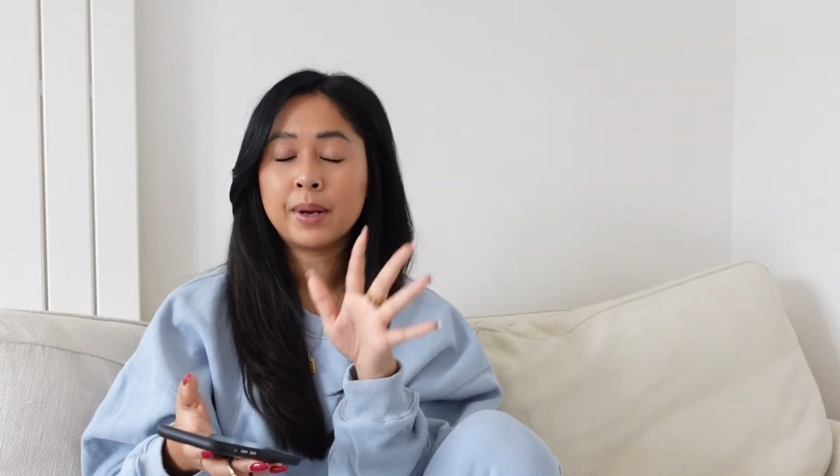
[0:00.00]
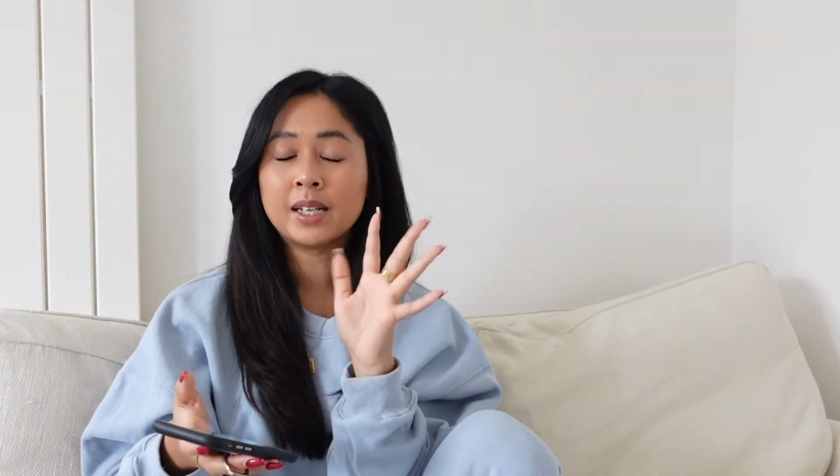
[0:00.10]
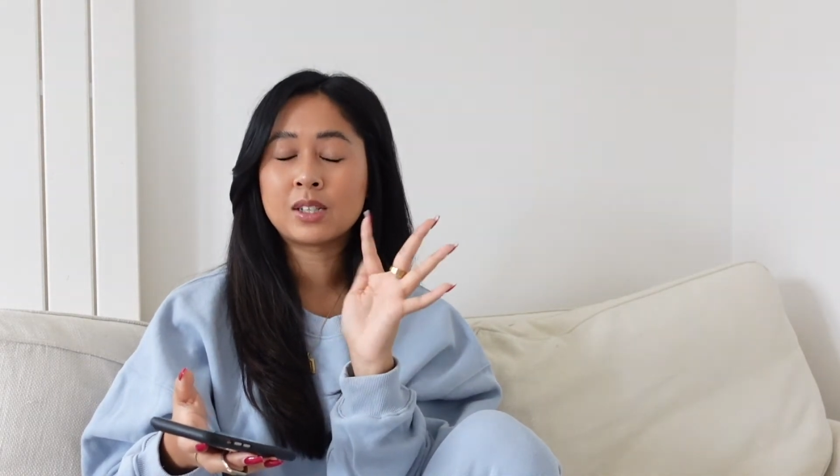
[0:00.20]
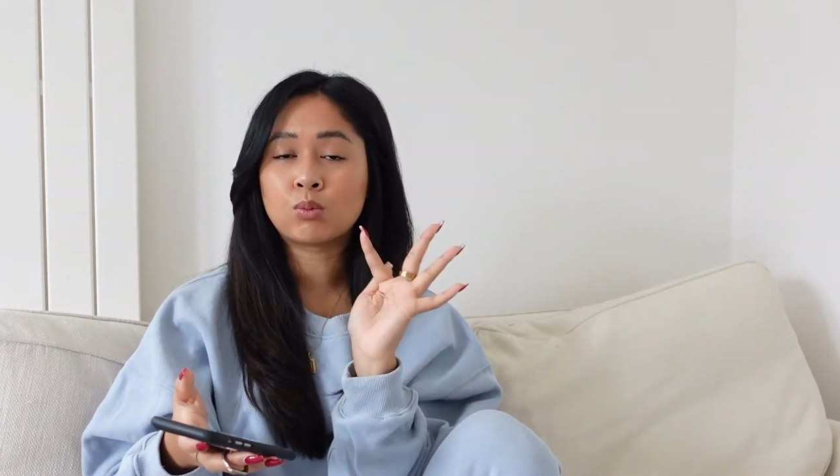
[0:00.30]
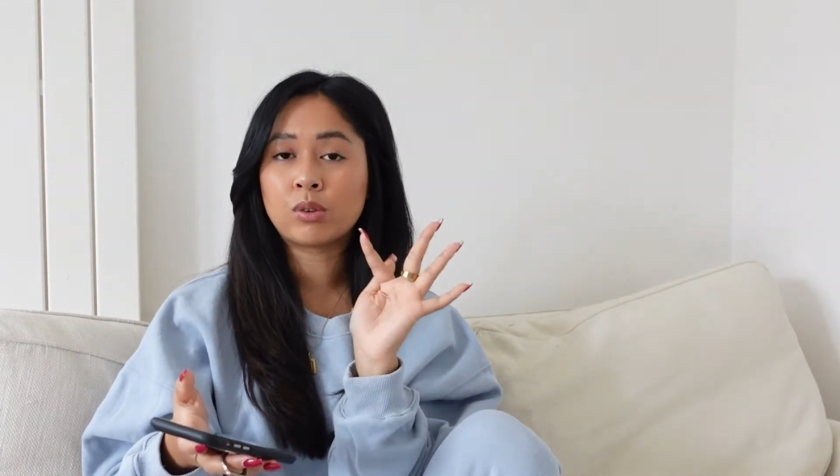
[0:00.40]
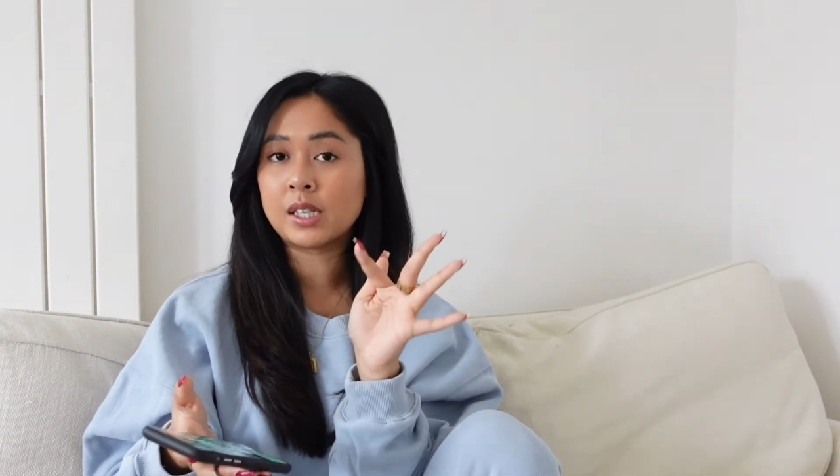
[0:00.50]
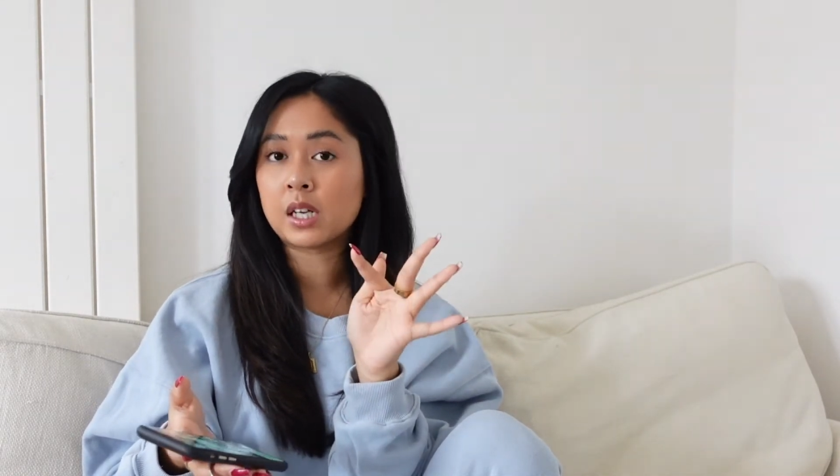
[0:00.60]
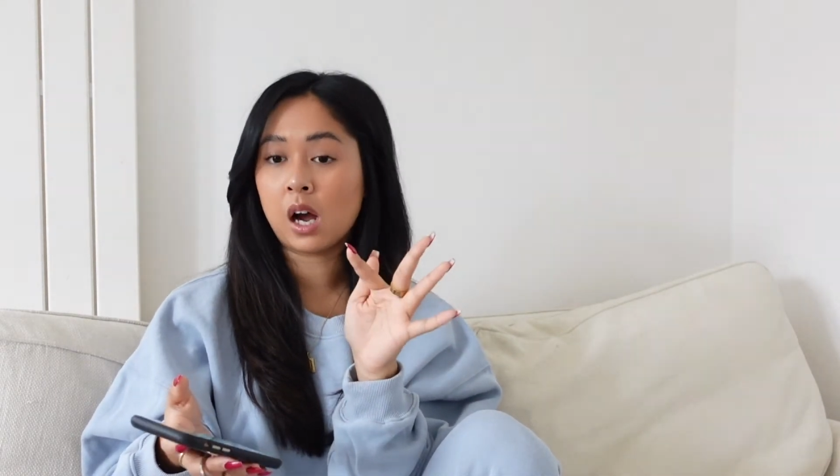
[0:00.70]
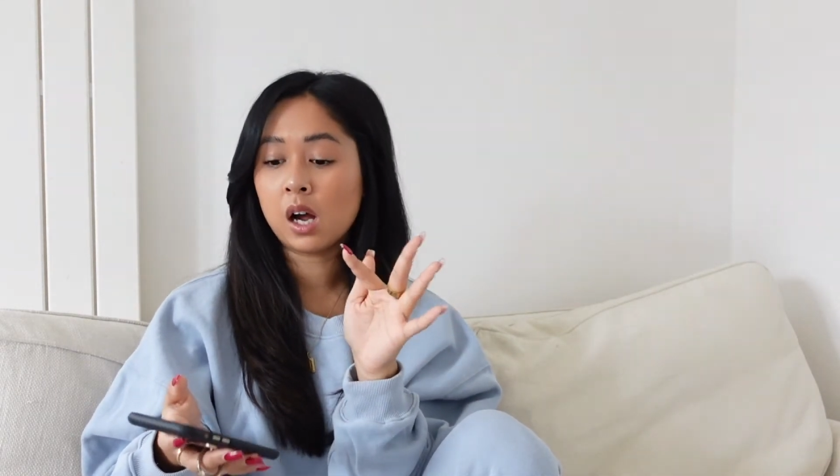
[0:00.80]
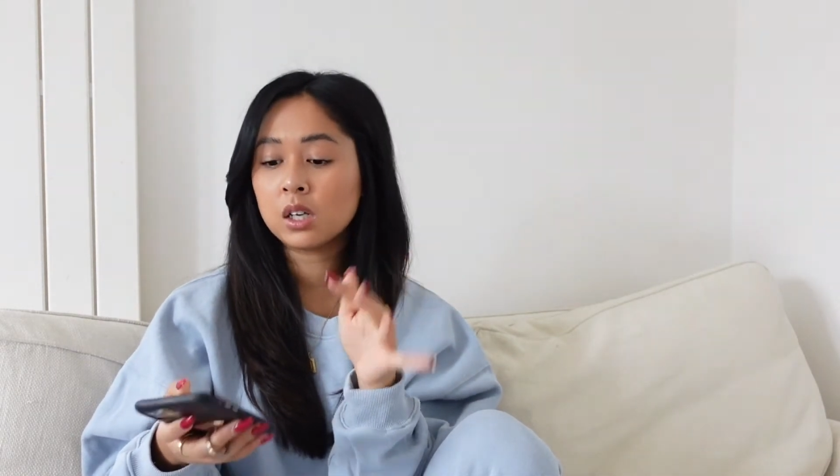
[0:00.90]
but it's
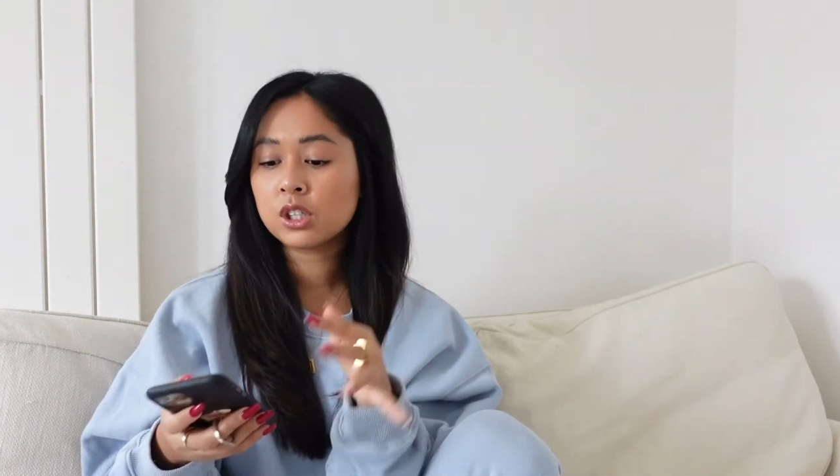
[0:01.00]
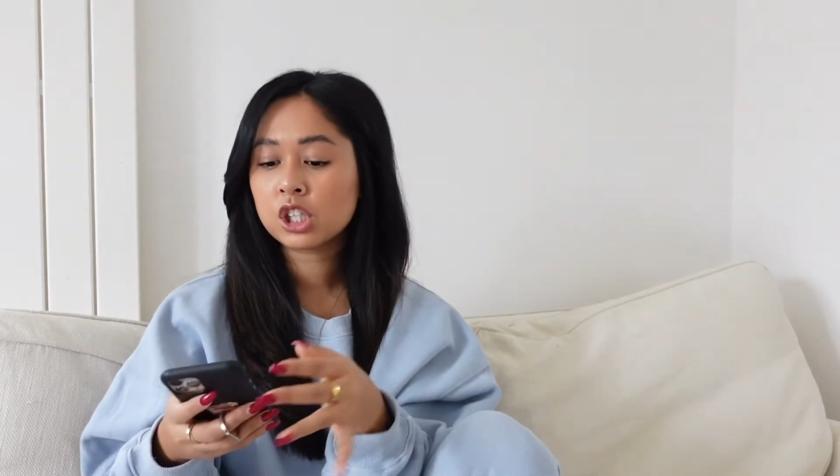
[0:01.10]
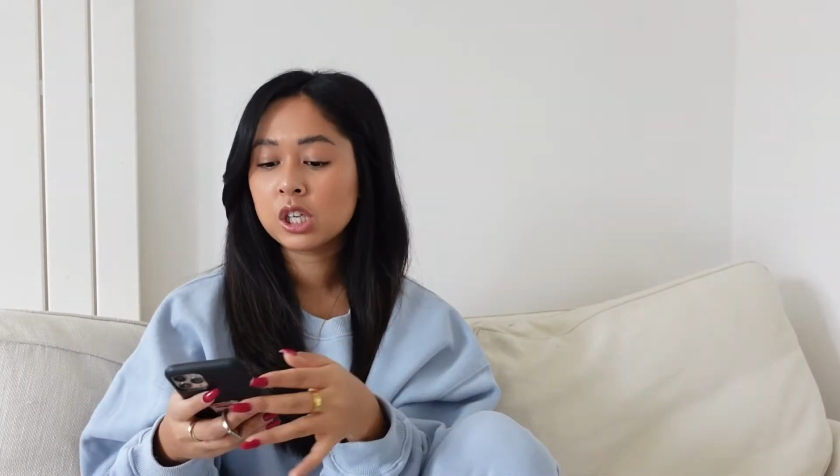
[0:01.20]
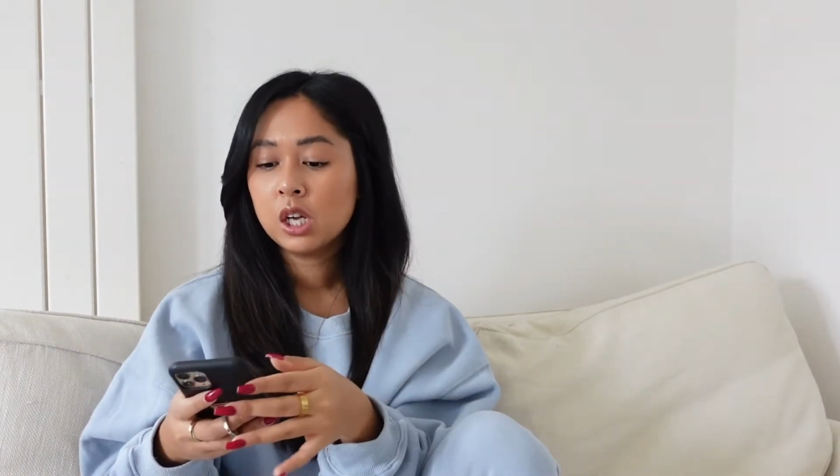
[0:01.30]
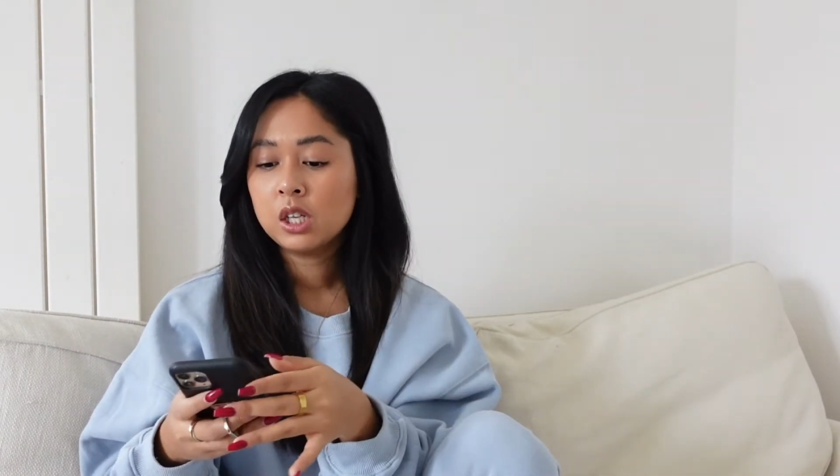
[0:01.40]
Retouch.